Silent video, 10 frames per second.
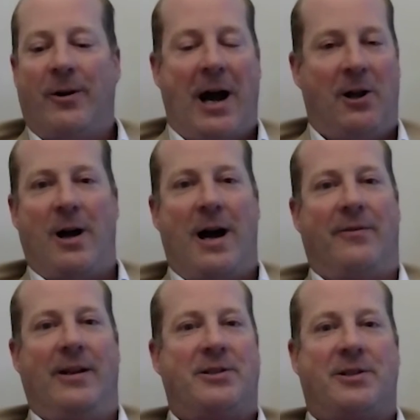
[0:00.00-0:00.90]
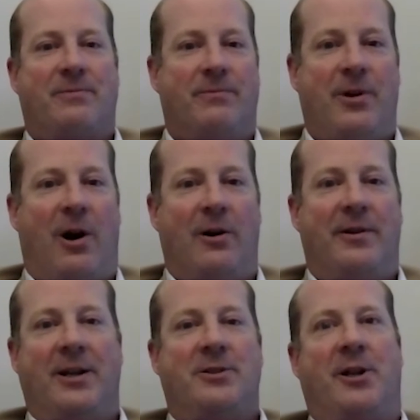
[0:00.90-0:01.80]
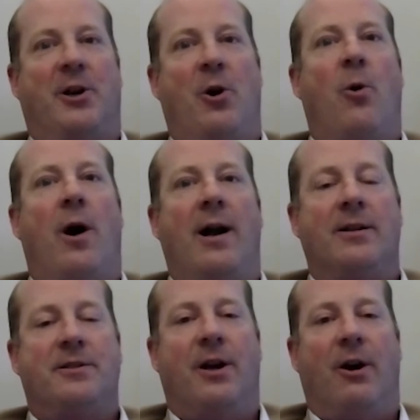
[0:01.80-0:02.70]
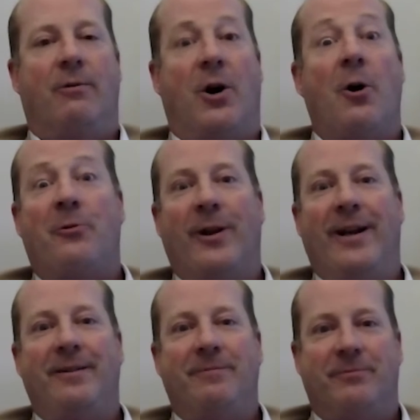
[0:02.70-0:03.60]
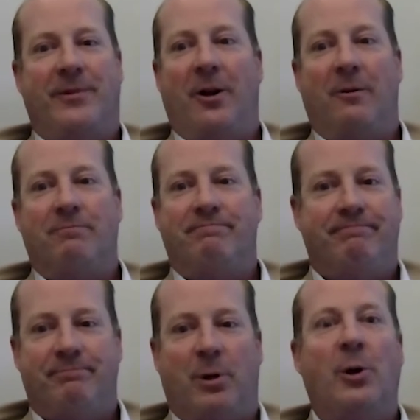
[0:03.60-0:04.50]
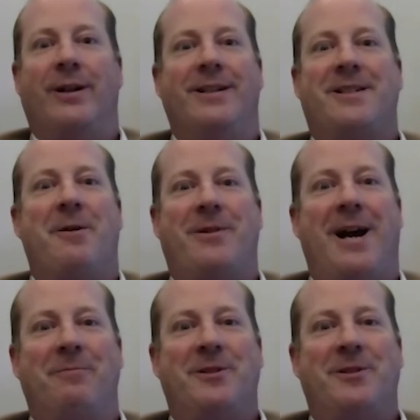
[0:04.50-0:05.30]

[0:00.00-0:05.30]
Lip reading: how long this darn thing is going to go on. So hopefully they'll pull it sometime